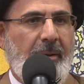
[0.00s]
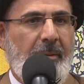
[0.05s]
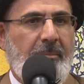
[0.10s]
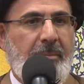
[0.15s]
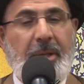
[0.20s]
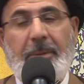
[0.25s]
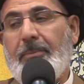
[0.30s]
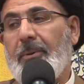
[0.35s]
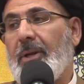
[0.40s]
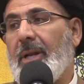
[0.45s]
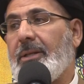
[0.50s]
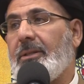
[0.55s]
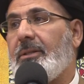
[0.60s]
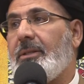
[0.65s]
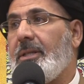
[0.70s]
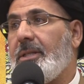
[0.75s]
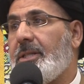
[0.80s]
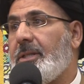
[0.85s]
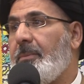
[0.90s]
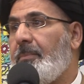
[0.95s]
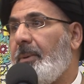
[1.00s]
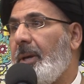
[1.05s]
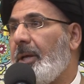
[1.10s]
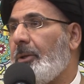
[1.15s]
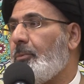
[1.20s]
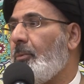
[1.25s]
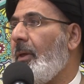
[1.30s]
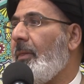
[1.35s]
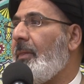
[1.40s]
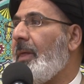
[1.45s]
People
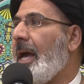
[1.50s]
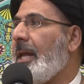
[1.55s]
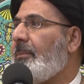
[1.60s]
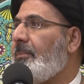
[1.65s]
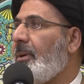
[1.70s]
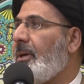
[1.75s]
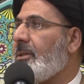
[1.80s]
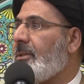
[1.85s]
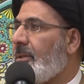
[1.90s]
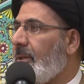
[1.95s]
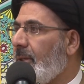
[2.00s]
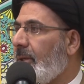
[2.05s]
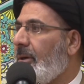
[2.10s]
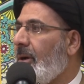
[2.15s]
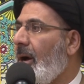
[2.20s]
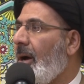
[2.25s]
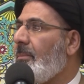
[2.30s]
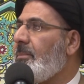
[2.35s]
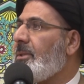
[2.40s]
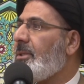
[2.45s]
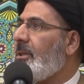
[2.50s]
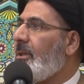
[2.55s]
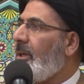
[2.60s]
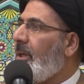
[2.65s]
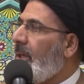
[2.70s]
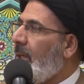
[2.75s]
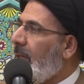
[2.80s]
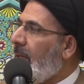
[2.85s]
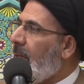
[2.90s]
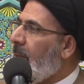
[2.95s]
anticipate when that person comes,
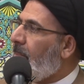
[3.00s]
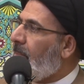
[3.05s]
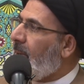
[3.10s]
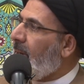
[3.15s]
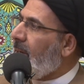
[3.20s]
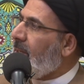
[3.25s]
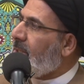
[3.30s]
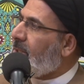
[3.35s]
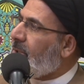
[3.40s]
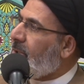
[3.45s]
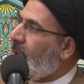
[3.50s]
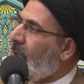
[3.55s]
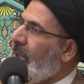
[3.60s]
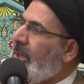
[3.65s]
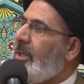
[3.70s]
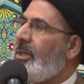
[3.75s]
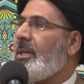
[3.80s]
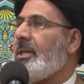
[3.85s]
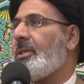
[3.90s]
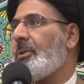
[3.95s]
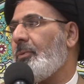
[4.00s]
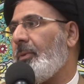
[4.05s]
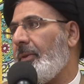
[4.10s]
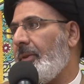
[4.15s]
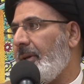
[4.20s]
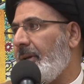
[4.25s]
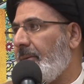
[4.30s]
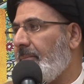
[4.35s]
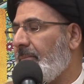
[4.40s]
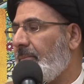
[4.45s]
he brings goodness
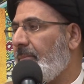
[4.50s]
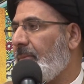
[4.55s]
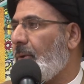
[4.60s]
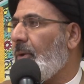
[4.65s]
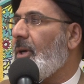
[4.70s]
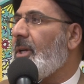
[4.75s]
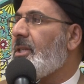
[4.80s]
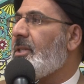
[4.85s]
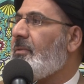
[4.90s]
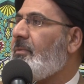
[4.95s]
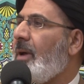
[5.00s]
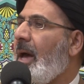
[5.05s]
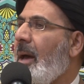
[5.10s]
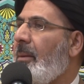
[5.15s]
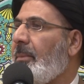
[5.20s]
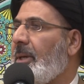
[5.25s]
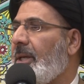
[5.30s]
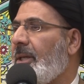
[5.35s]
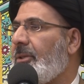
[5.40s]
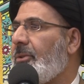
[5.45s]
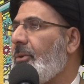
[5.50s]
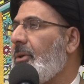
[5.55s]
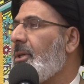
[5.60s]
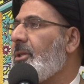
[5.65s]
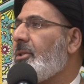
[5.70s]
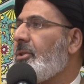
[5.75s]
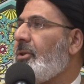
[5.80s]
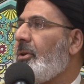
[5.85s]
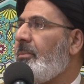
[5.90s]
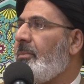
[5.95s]
with him to his family, to
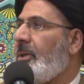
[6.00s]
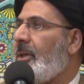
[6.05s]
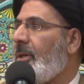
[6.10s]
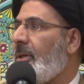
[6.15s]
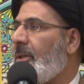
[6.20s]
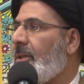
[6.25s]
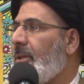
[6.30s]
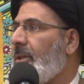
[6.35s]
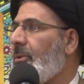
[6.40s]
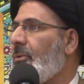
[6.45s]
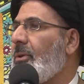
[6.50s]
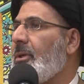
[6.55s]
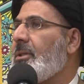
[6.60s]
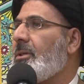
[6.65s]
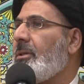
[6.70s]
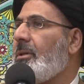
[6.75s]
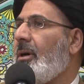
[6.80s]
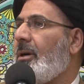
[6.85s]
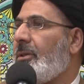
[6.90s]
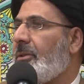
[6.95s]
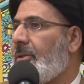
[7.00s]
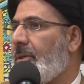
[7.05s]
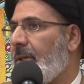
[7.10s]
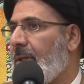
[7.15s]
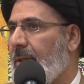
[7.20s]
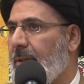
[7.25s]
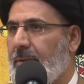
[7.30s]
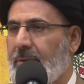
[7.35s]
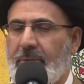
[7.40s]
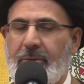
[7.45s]
his community, to his
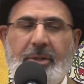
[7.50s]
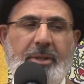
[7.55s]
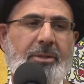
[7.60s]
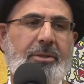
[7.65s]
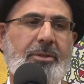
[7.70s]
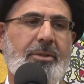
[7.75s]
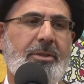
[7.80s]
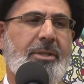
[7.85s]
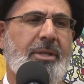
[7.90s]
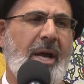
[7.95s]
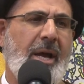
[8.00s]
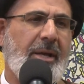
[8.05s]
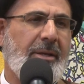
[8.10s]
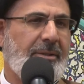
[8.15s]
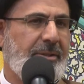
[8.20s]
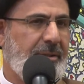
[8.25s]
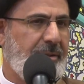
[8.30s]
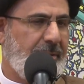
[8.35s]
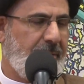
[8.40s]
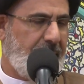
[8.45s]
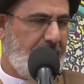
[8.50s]
country, to his society.